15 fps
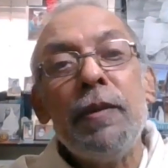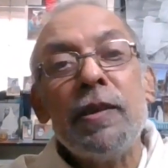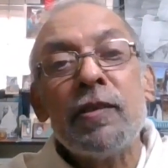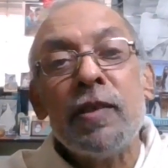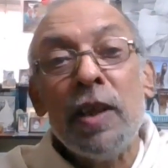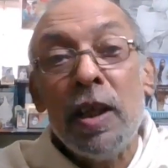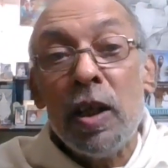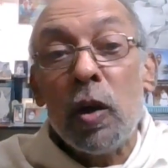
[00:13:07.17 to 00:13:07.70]

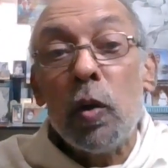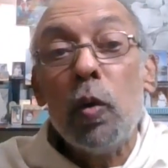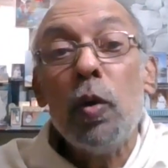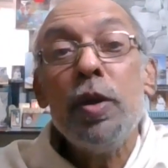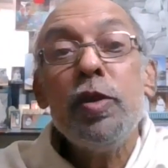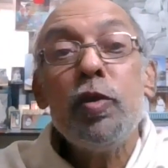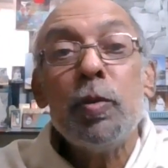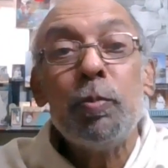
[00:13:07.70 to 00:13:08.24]
is
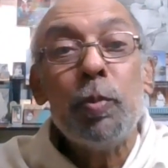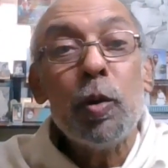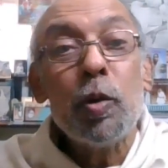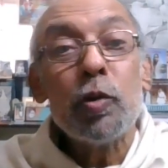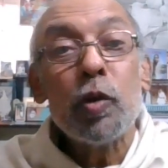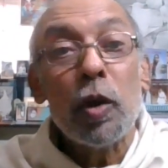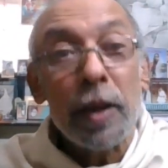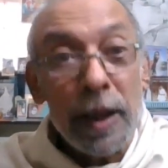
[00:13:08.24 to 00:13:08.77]
going to
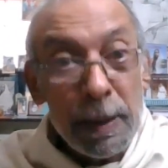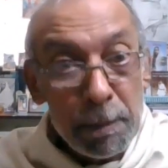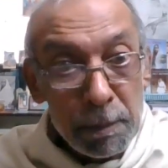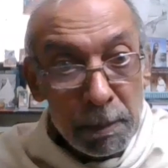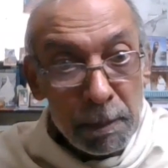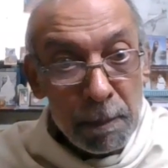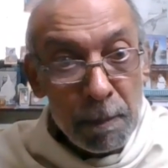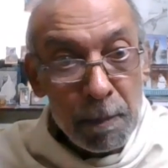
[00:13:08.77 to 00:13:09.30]
pose on
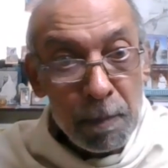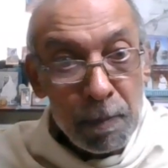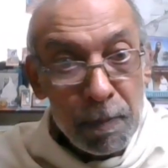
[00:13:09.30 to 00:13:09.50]
him.